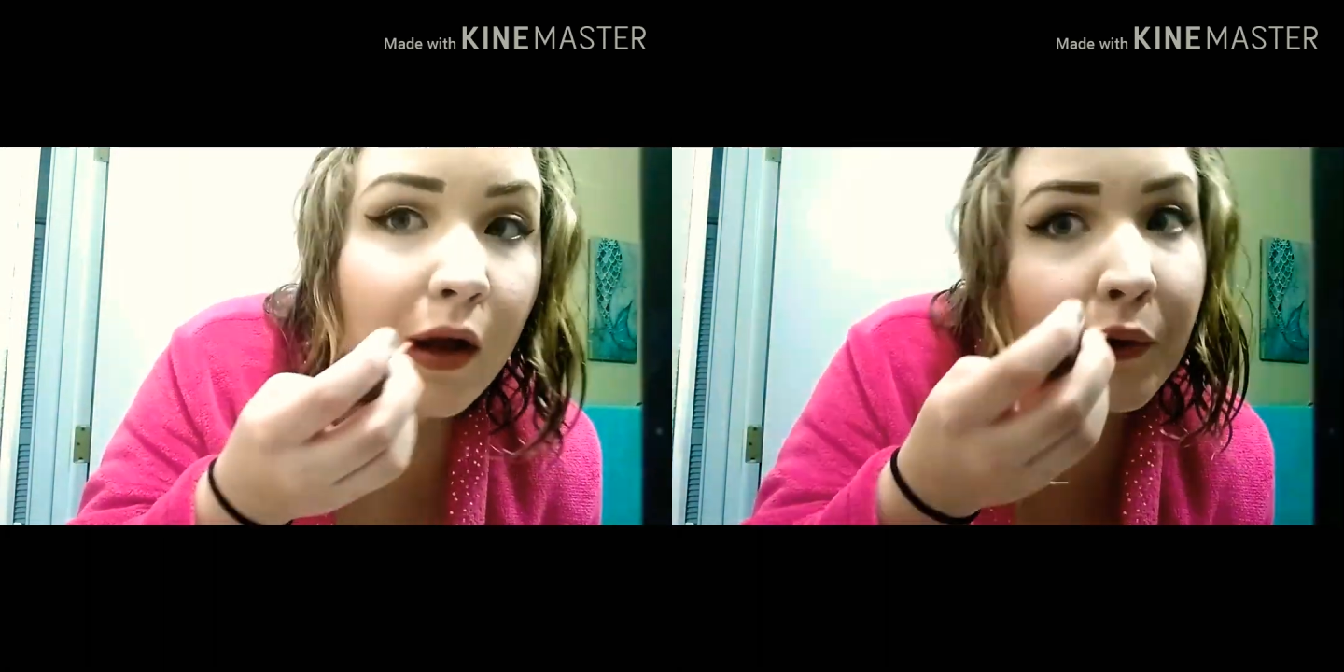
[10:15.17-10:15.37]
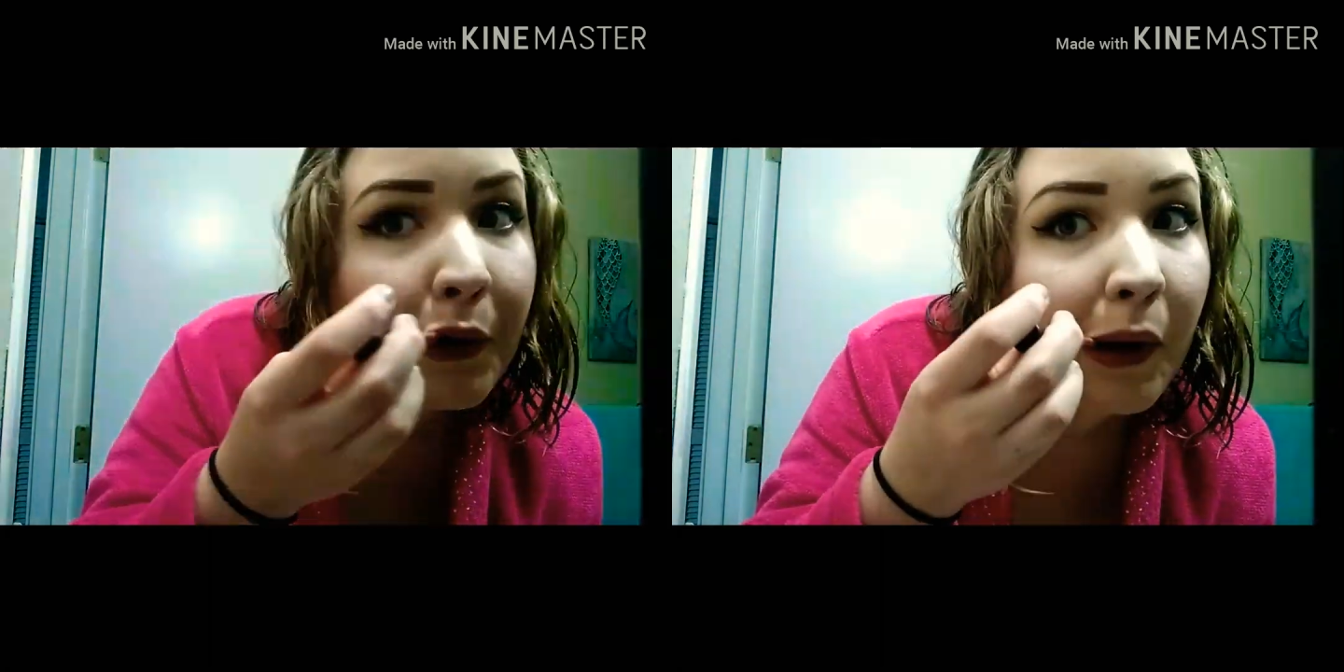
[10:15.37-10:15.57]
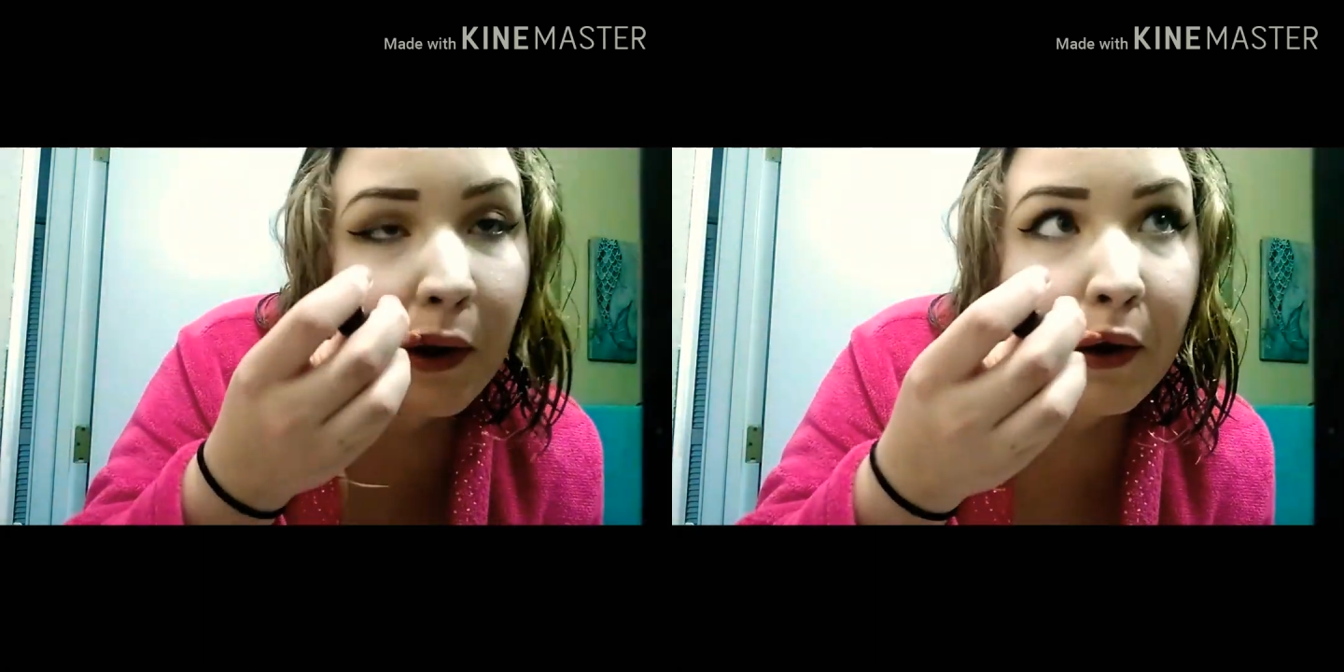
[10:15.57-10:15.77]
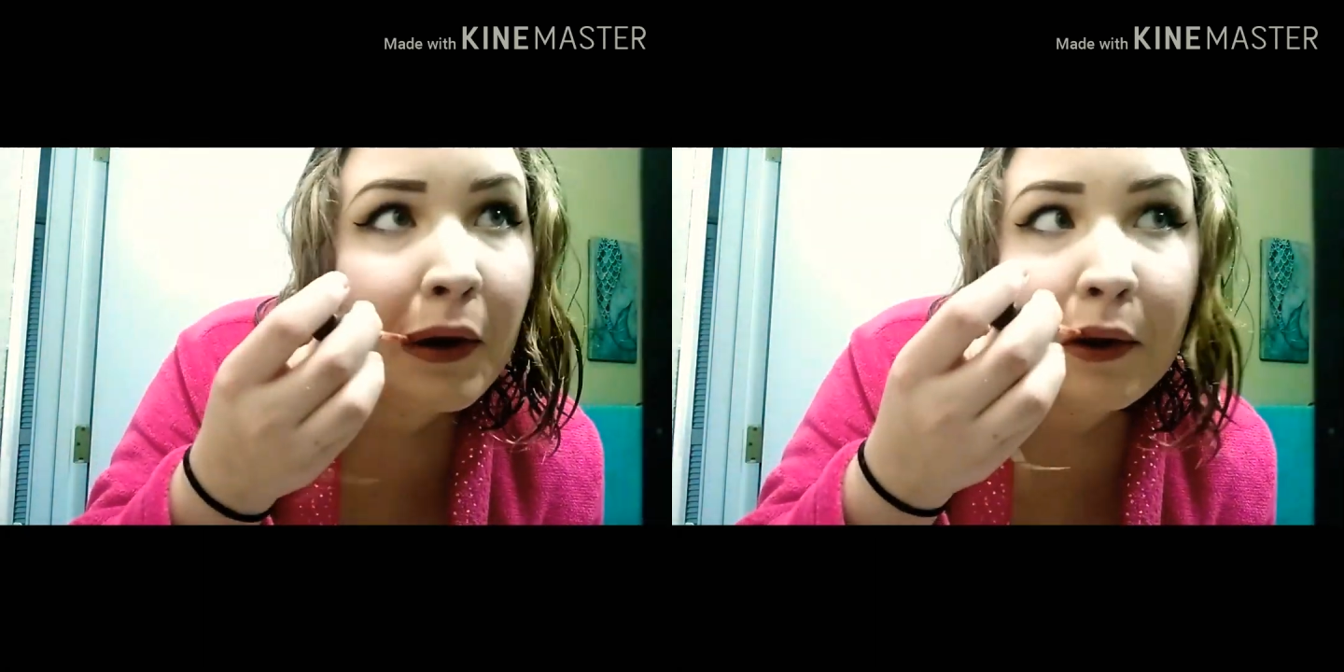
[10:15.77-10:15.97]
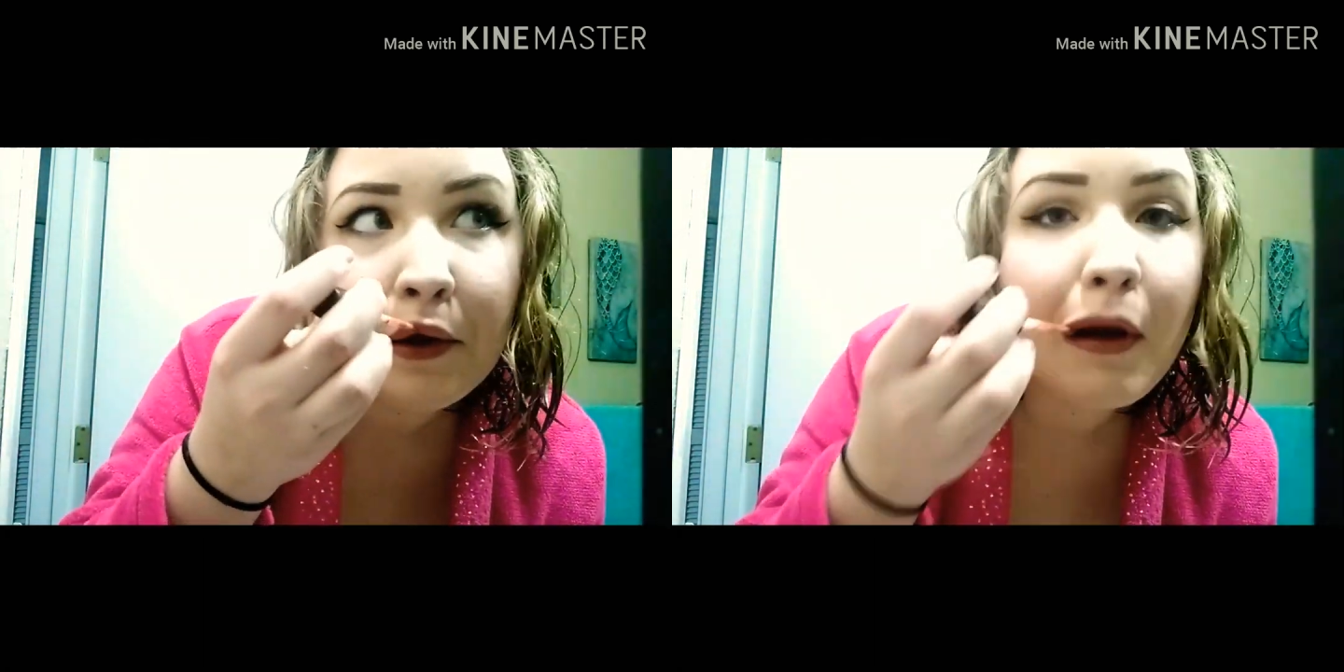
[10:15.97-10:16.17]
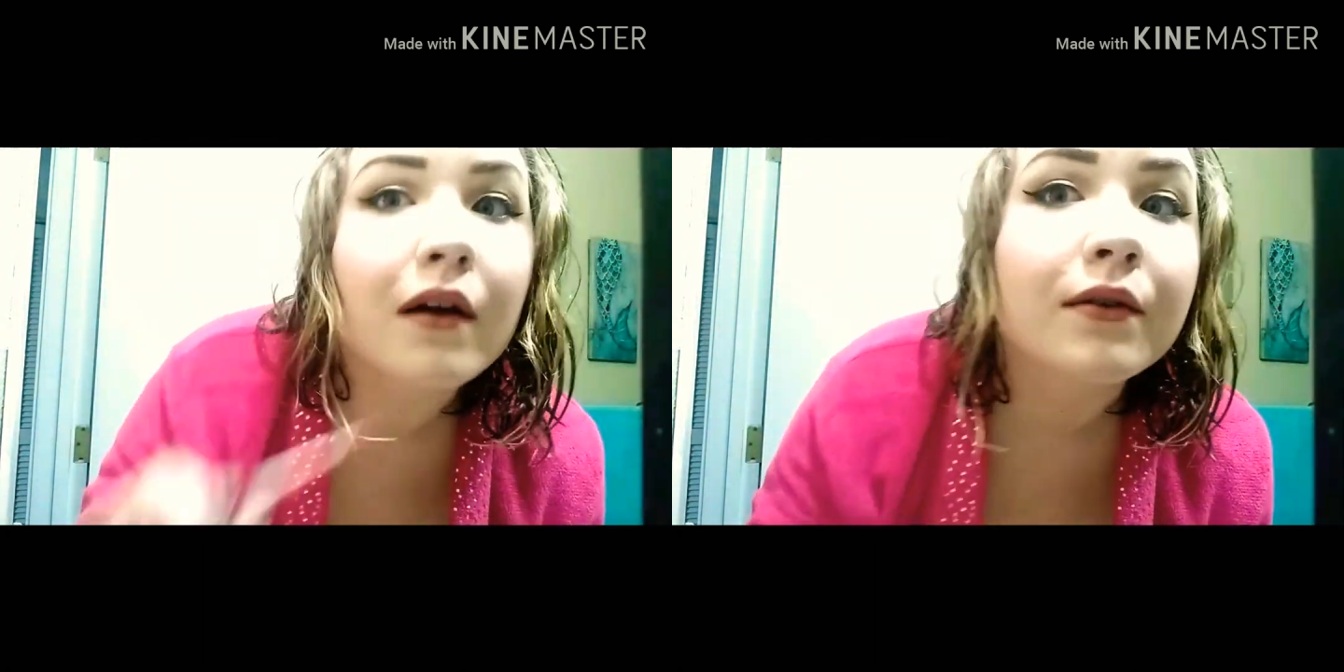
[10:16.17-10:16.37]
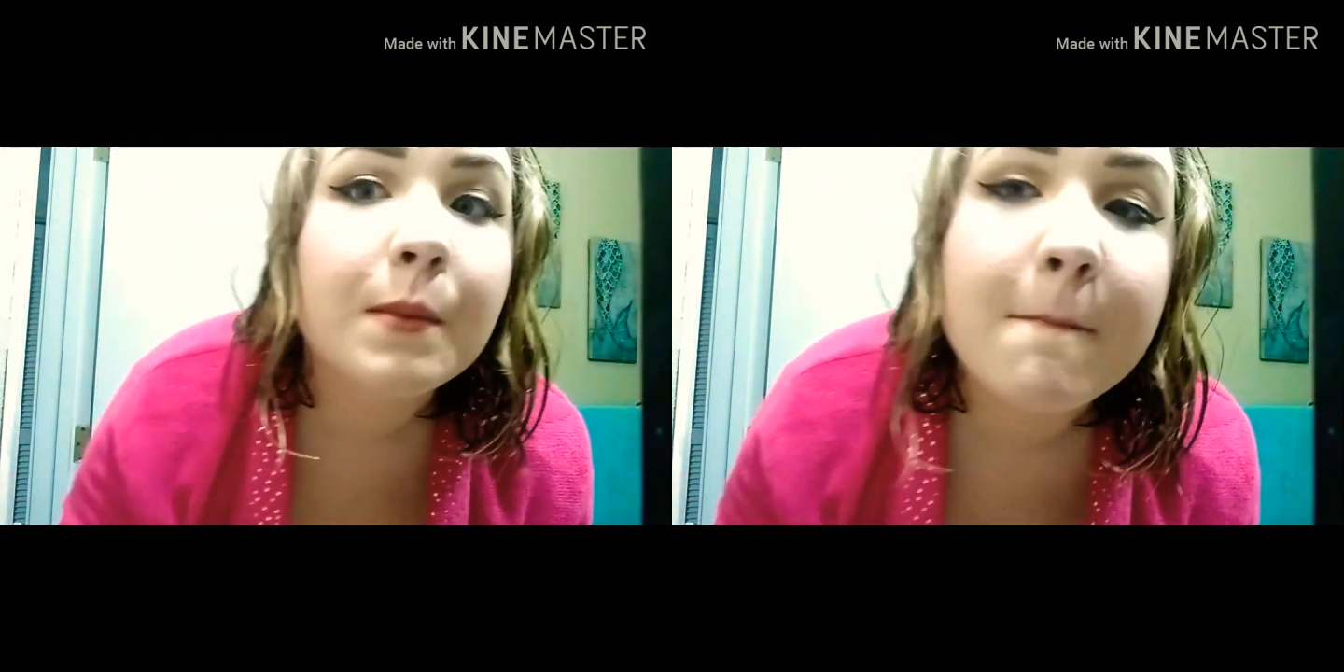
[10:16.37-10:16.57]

lipstick would,